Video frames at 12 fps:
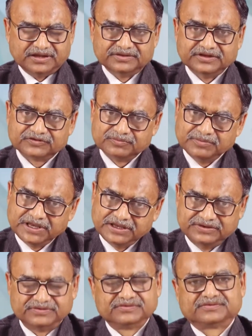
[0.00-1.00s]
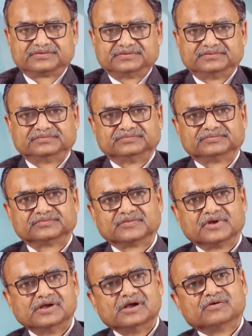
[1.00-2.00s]
This means
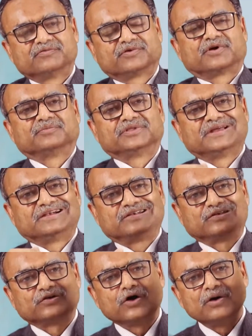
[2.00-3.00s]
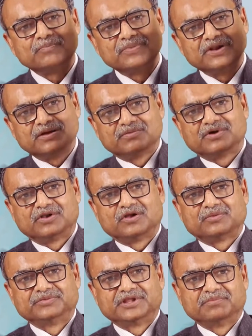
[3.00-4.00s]
from the top level
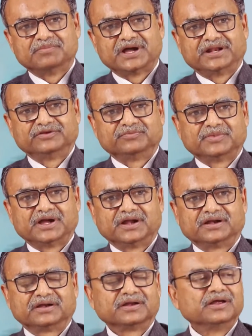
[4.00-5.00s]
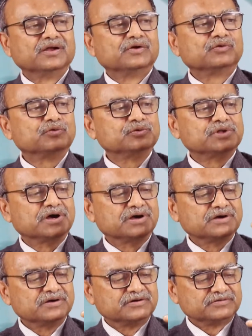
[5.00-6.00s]
of the management to
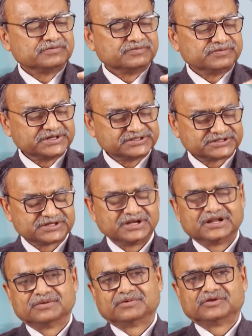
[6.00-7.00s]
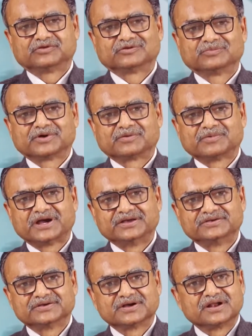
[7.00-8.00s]
the first level
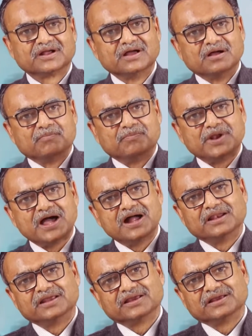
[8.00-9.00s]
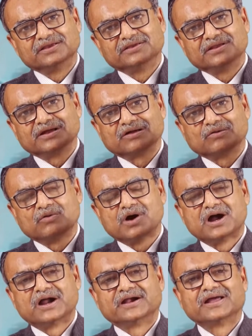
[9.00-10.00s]
supervisor, planning is
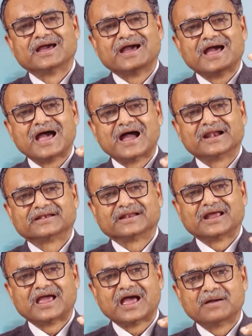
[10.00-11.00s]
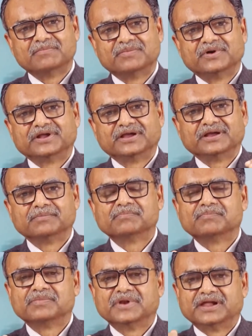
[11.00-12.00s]
required at every
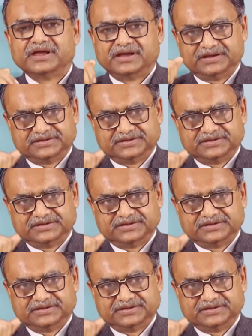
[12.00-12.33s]
place.